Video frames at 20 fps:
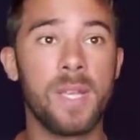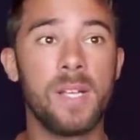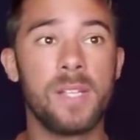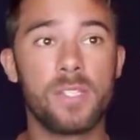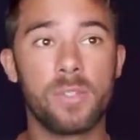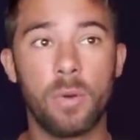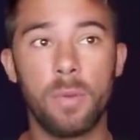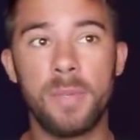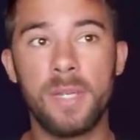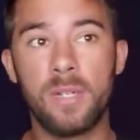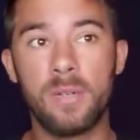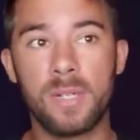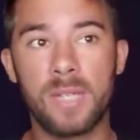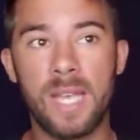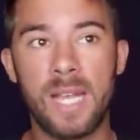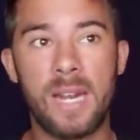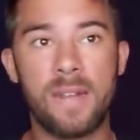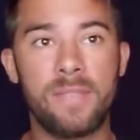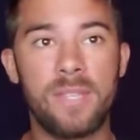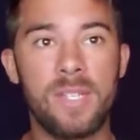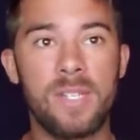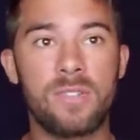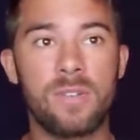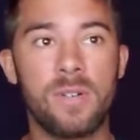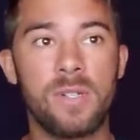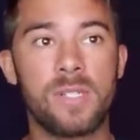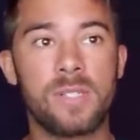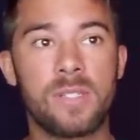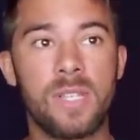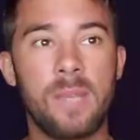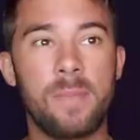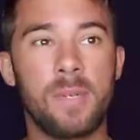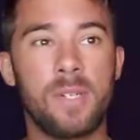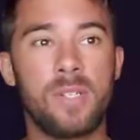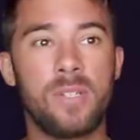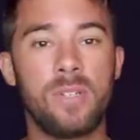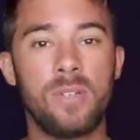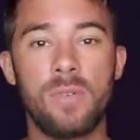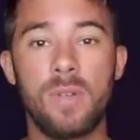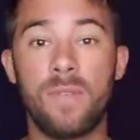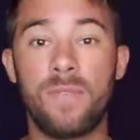So we'll be doing that after the intro and disclaimer too.